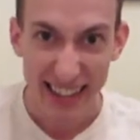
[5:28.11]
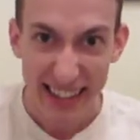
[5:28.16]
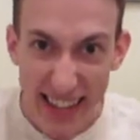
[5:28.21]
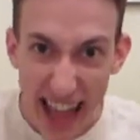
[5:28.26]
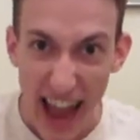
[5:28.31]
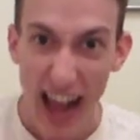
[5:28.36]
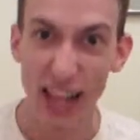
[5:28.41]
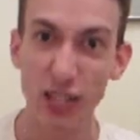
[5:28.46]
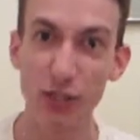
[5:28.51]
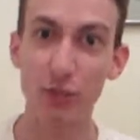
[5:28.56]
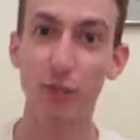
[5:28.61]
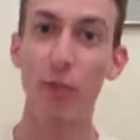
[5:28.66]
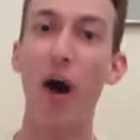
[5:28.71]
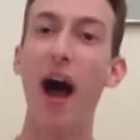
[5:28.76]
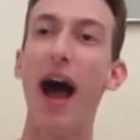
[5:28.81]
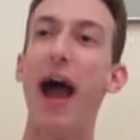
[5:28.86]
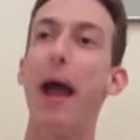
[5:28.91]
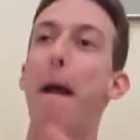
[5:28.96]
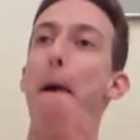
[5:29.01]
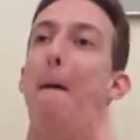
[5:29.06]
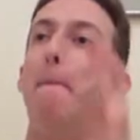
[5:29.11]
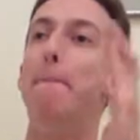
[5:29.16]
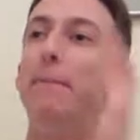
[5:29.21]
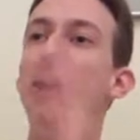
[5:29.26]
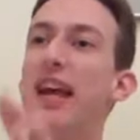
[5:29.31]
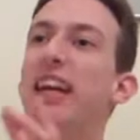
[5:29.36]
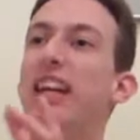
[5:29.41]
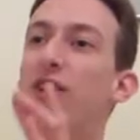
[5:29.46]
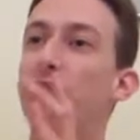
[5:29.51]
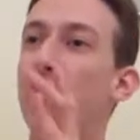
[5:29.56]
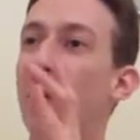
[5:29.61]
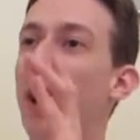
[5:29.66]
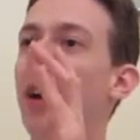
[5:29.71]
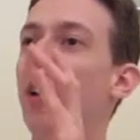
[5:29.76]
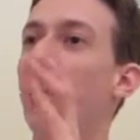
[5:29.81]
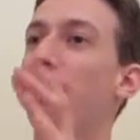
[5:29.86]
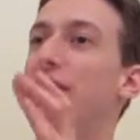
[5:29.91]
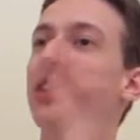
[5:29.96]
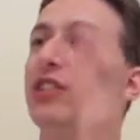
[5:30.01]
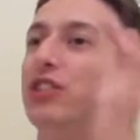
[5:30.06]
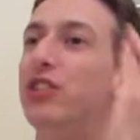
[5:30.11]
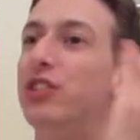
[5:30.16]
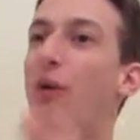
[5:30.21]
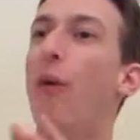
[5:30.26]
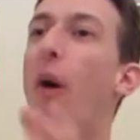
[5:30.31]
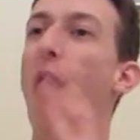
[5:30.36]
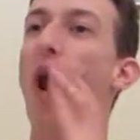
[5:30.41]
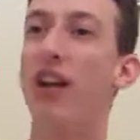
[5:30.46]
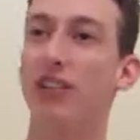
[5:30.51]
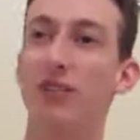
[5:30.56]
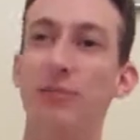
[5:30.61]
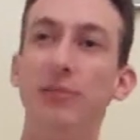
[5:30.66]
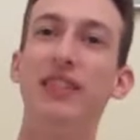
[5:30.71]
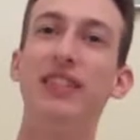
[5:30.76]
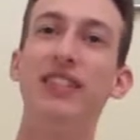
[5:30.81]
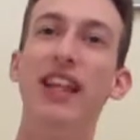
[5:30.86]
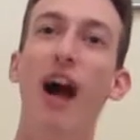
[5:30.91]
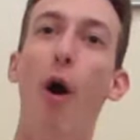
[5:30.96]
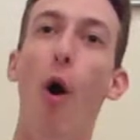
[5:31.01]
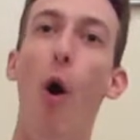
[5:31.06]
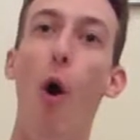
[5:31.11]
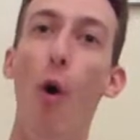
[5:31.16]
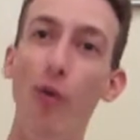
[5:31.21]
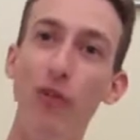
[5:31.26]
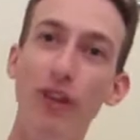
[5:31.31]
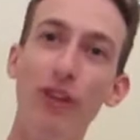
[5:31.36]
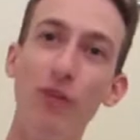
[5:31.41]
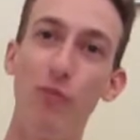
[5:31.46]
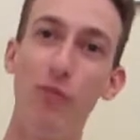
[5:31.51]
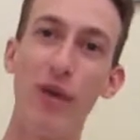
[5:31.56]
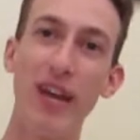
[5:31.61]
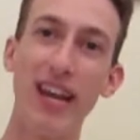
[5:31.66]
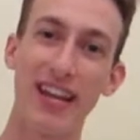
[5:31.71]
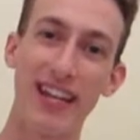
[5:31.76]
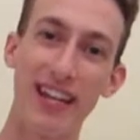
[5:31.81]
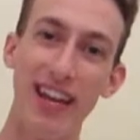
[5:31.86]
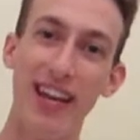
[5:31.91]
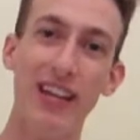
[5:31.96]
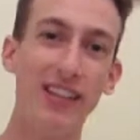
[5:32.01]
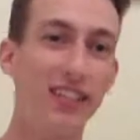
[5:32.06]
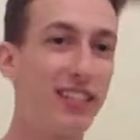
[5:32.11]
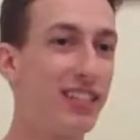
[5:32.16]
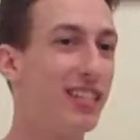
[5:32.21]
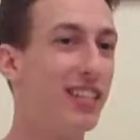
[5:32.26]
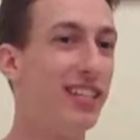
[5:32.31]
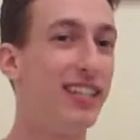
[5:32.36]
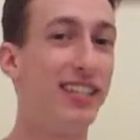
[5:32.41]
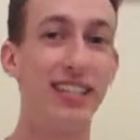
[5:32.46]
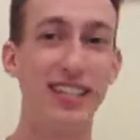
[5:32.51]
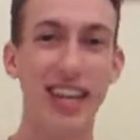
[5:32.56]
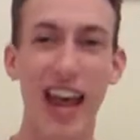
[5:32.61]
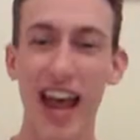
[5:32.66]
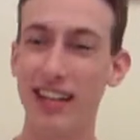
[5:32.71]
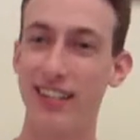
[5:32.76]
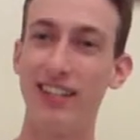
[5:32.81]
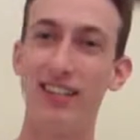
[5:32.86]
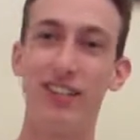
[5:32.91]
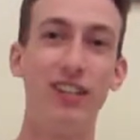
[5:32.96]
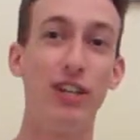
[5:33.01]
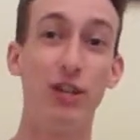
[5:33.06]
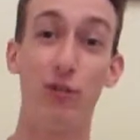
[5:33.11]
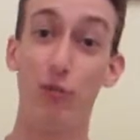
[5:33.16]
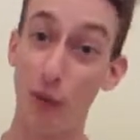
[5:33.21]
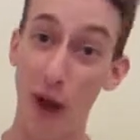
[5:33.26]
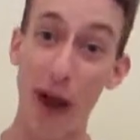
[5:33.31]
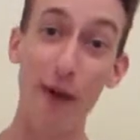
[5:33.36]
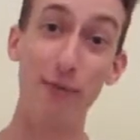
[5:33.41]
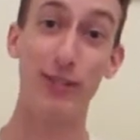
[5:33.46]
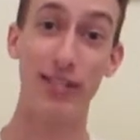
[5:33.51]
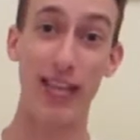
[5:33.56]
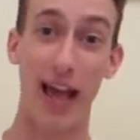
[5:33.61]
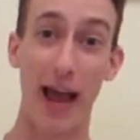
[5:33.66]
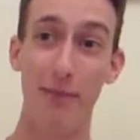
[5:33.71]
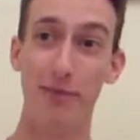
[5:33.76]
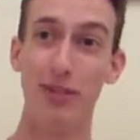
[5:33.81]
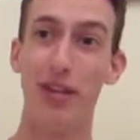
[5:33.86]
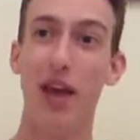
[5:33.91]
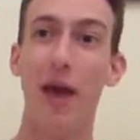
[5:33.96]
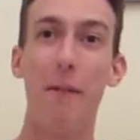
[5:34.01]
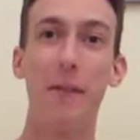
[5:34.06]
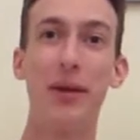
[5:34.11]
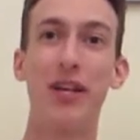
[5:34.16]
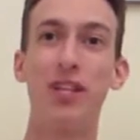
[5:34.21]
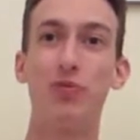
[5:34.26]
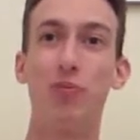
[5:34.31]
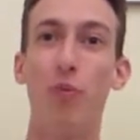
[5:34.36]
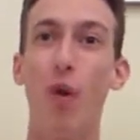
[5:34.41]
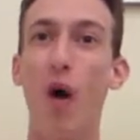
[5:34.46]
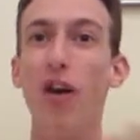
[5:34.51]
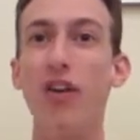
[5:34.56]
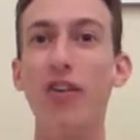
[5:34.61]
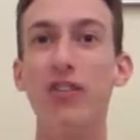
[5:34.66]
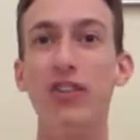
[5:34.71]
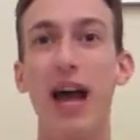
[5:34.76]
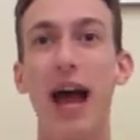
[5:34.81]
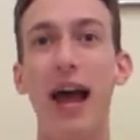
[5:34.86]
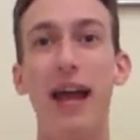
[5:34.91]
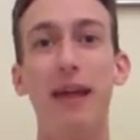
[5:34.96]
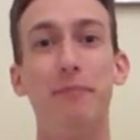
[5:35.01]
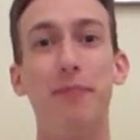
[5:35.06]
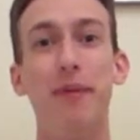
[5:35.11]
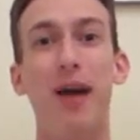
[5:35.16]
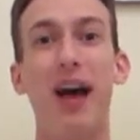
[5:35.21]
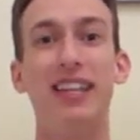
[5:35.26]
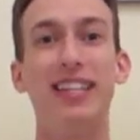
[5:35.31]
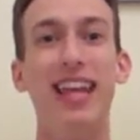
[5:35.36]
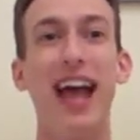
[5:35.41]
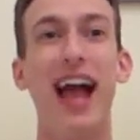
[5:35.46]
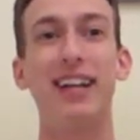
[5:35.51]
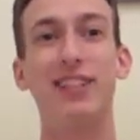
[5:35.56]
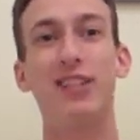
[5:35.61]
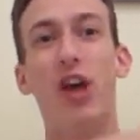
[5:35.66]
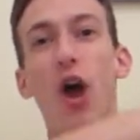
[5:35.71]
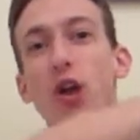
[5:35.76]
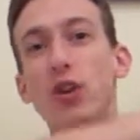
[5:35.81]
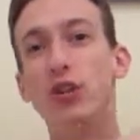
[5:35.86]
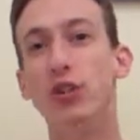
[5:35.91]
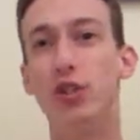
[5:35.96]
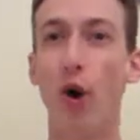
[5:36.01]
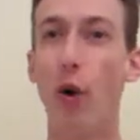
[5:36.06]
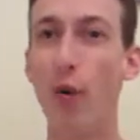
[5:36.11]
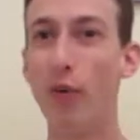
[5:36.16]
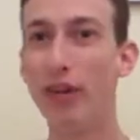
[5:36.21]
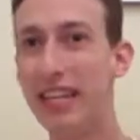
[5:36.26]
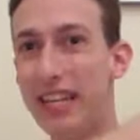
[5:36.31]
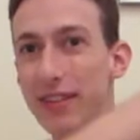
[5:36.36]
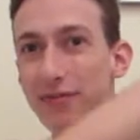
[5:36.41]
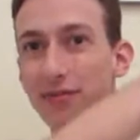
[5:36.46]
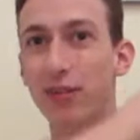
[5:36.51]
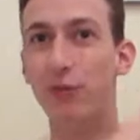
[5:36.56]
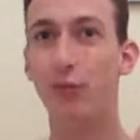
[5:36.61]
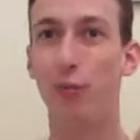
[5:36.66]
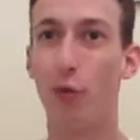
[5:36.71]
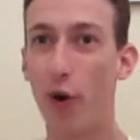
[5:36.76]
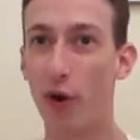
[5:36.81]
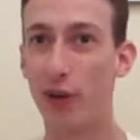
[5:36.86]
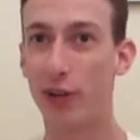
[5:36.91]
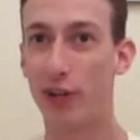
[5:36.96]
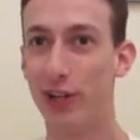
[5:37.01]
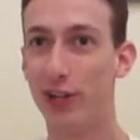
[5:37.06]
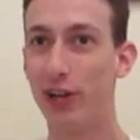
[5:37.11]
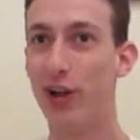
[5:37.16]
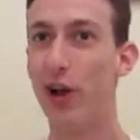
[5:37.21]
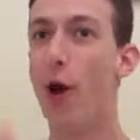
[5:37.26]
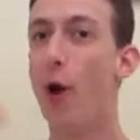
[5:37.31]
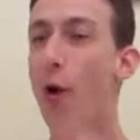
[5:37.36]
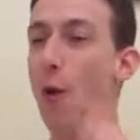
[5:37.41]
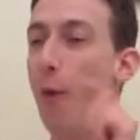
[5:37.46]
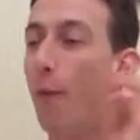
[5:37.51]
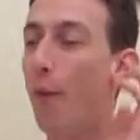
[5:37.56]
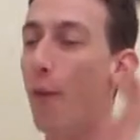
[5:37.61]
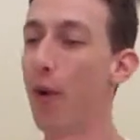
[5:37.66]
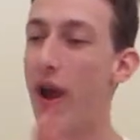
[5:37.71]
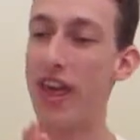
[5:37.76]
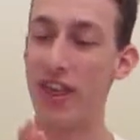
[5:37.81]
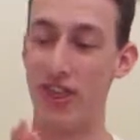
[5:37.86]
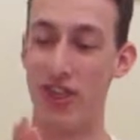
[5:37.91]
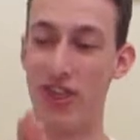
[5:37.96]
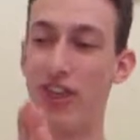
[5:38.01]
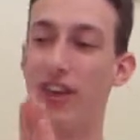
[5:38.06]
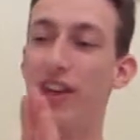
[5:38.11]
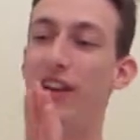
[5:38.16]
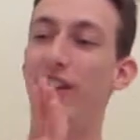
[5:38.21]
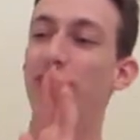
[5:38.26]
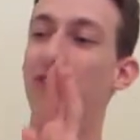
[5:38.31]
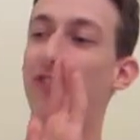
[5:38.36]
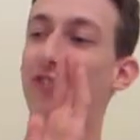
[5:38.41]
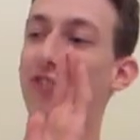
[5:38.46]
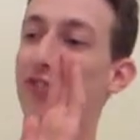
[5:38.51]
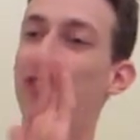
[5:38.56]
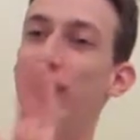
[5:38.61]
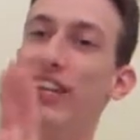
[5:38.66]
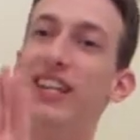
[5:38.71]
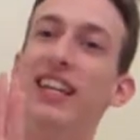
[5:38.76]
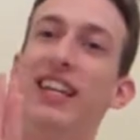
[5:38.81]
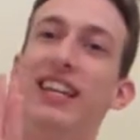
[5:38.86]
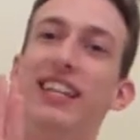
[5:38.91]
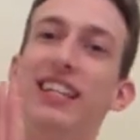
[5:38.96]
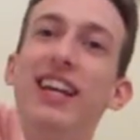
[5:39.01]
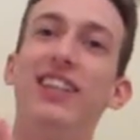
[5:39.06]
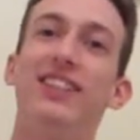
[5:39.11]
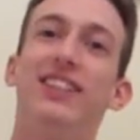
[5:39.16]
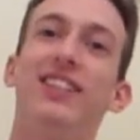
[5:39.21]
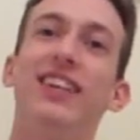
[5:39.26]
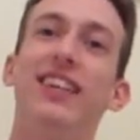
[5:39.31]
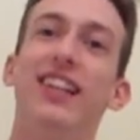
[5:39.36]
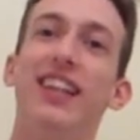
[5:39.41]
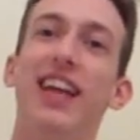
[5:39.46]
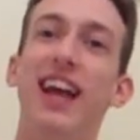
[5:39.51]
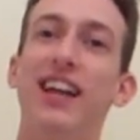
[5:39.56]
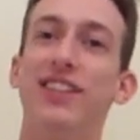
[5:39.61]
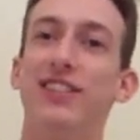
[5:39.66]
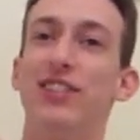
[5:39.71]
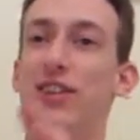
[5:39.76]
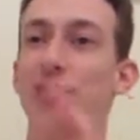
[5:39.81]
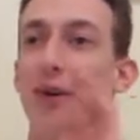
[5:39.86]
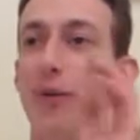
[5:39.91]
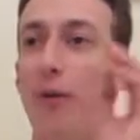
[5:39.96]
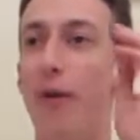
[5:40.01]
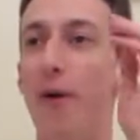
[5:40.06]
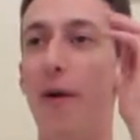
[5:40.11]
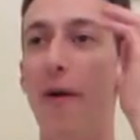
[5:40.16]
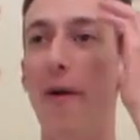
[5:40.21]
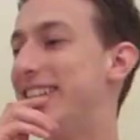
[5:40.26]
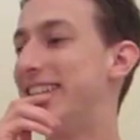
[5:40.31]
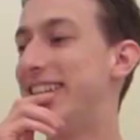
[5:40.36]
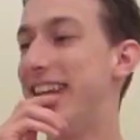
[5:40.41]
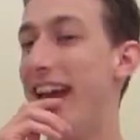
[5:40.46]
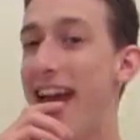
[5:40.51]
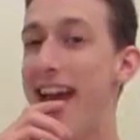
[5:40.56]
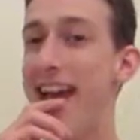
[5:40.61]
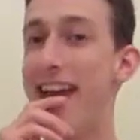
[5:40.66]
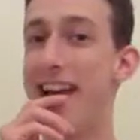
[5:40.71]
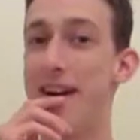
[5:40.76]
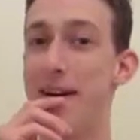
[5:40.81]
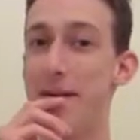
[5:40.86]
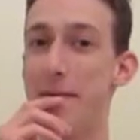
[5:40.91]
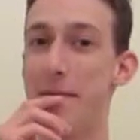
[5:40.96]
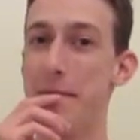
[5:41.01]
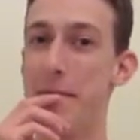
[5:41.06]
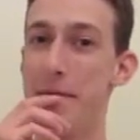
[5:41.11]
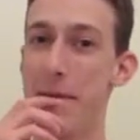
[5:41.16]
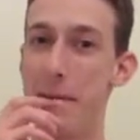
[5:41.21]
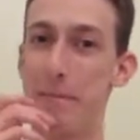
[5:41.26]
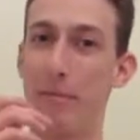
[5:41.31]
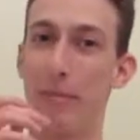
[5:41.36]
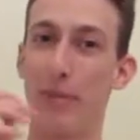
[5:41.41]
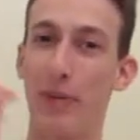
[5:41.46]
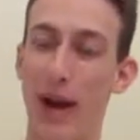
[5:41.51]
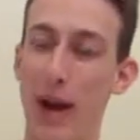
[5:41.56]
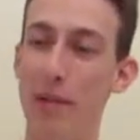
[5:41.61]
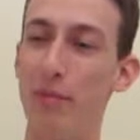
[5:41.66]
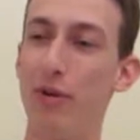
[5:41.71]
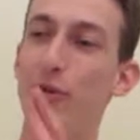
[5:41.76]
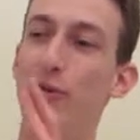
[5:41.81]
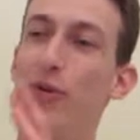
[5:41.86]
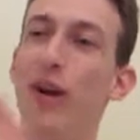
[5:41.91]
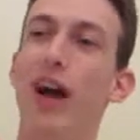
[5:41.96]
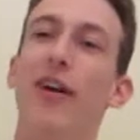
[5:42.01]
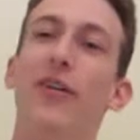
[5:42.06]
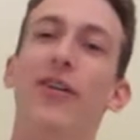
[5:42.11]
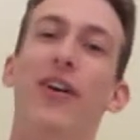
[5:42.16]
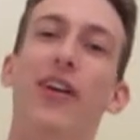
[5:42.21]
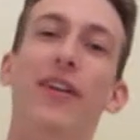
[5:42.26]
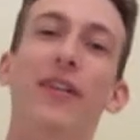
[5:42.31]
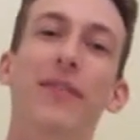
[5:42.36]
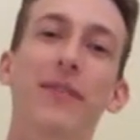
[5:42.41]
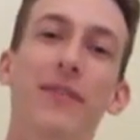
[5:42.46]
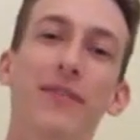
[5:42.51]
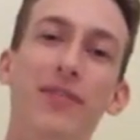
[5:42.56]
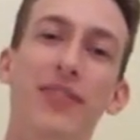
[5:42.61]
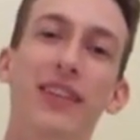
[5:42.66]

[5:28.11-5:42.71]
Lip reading: That's why Mega Groudon is so awesome. He's now only weak to technically ground types because water type attacks don't even work with freaking Desolate Land. So, damn! Primal Groudon.